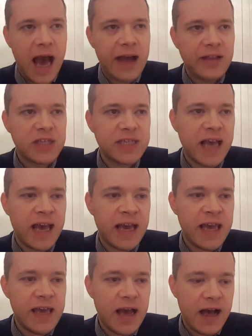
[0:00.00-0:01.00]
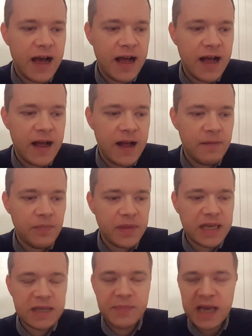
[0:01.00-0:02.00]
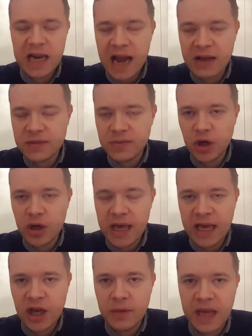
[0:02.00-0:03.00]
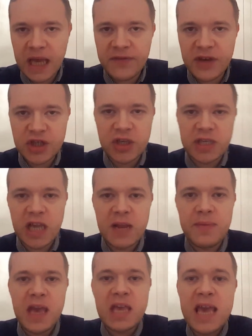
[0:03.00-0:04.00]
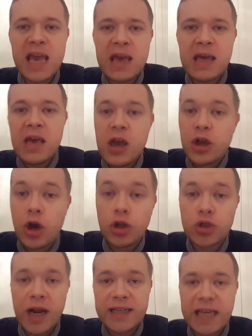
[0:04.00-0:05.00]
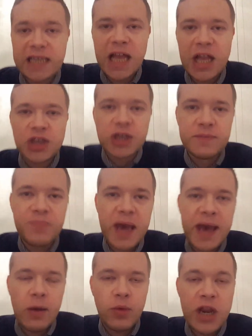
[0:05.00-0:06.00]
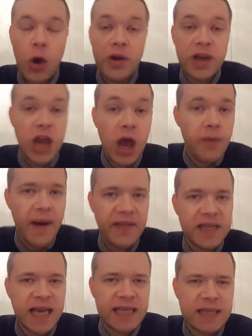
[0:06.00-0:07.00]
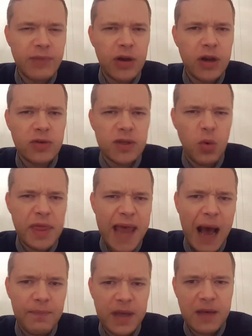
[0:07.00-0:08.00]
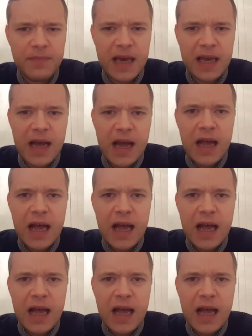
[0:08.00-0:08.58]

and say there's a big announcement incoming if it's just going to be a year contract extension. We already know about the testimonial, so would that be the big